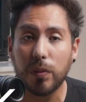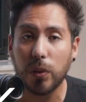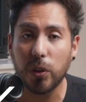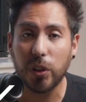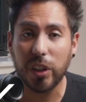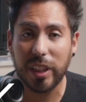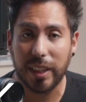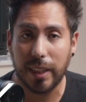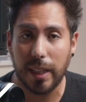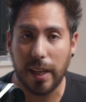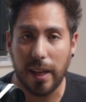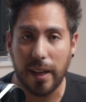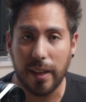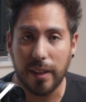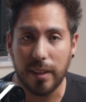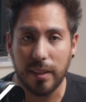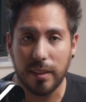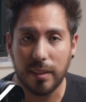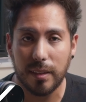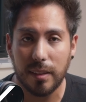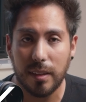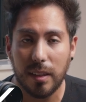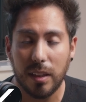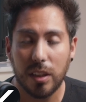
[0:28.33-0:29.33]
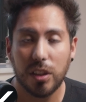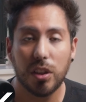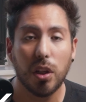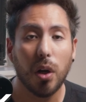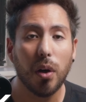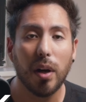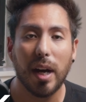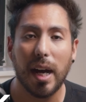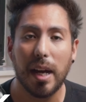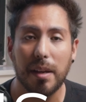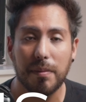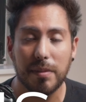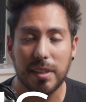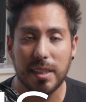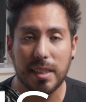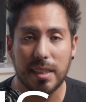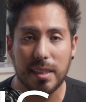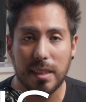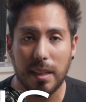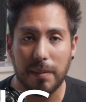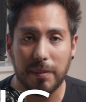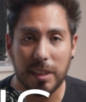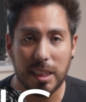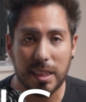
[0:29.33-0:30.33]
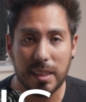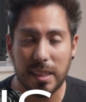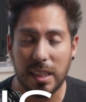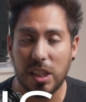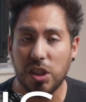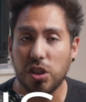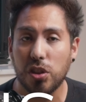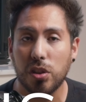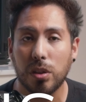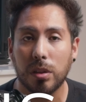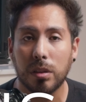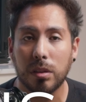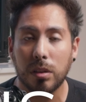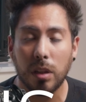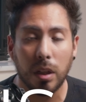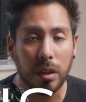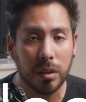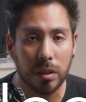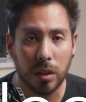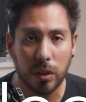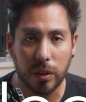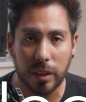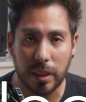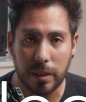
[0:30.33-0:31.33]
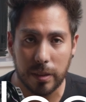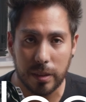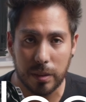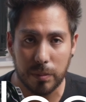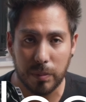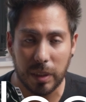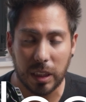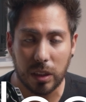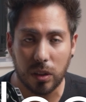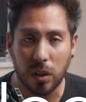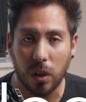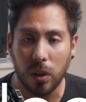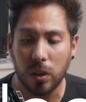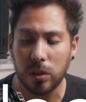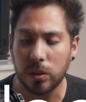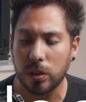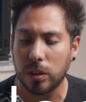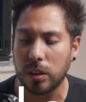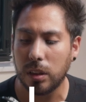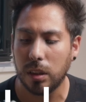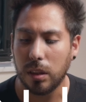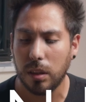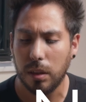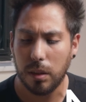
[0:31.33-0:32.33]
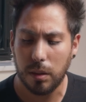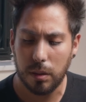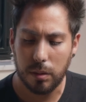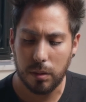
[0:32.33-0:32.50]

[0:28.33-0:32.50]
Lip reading: 4K, no IBIS stabilization, no logarithmic color.